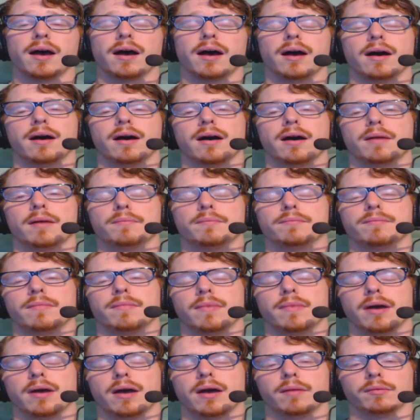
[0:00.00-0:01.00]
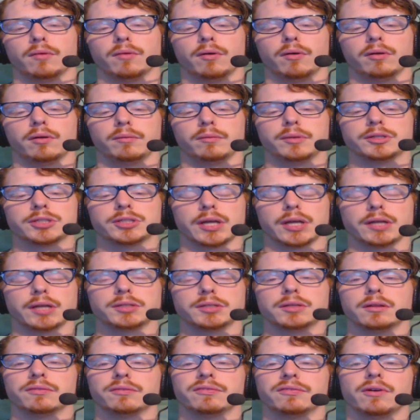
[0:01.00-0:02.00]
Um, I'm going to be
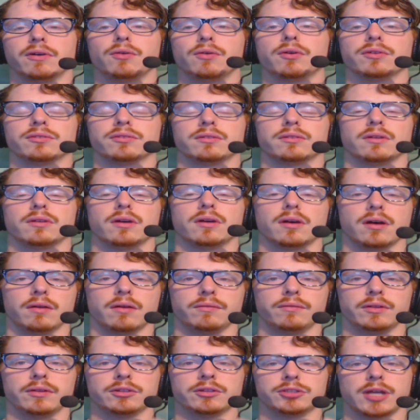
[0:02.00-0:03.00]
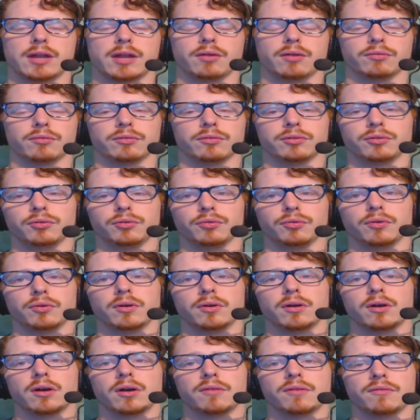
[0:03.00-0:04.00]
changing the focus of this channel to
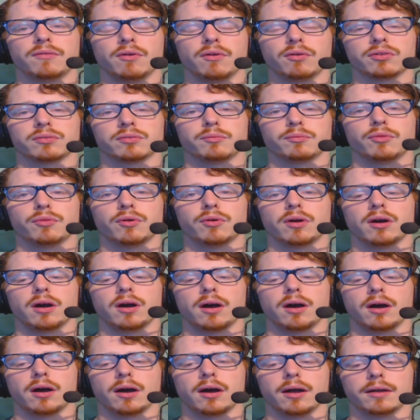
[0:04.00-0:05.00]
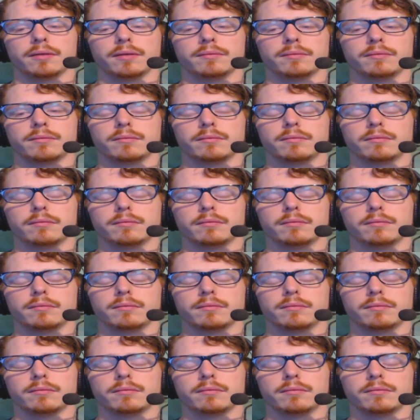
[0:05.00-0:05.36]
focus more on